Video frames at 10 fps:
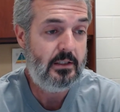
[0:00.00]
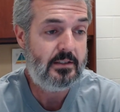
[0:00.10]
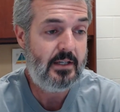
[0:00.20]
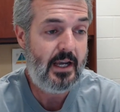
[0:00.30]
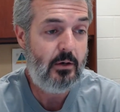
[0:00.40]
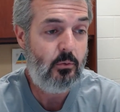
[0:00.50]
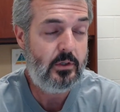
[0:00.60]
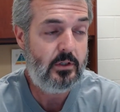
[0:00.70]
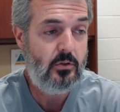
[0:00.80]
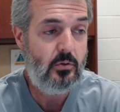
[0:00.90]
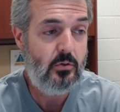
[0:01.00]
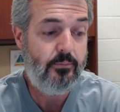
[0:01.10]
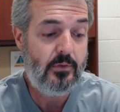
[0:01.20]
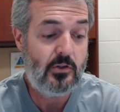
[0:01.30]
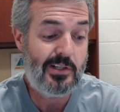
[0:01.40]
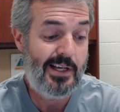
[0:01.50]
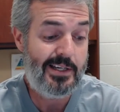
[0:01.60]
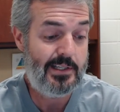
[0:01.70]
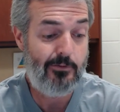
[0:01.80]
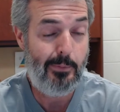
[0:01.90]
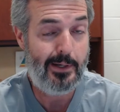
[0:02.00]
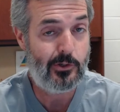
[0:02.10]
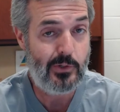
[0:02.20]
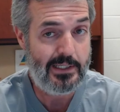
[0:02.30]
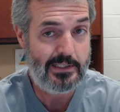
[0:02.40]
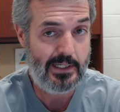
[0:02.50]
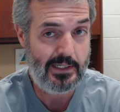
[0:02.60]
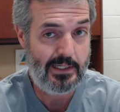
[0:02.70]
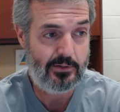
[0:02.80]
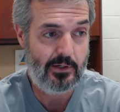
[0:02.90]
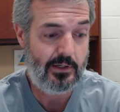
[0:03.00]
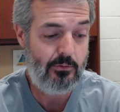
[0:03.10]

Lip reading: Let's say I want to do, there's a lot of stuff about creatine out there.